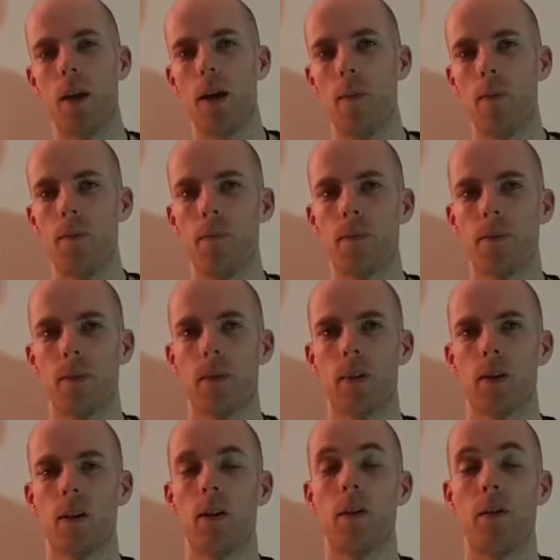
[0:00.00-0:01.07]

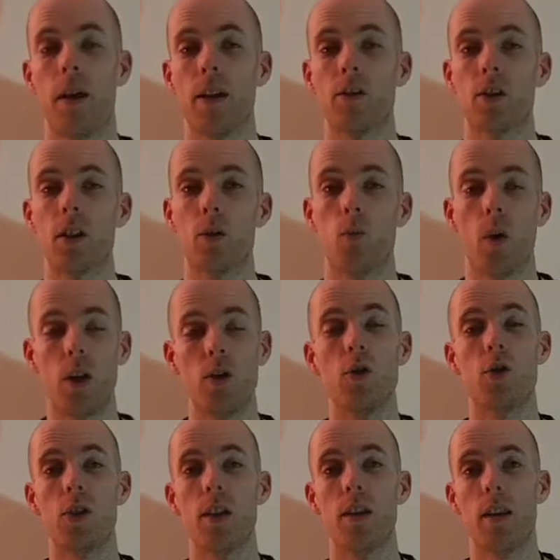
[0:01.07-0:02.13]
them till eventually when
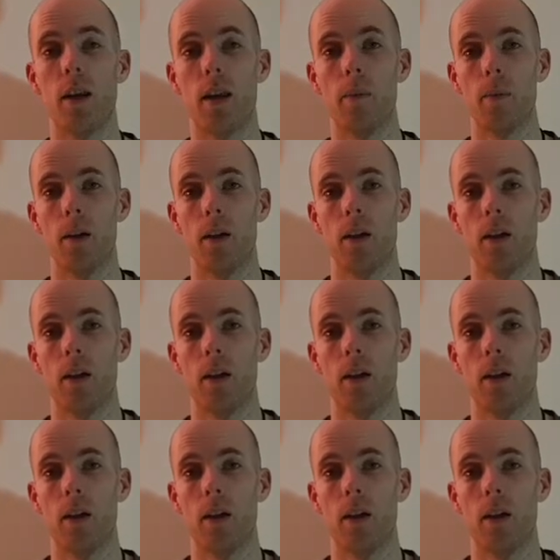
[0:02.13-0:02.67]
you see them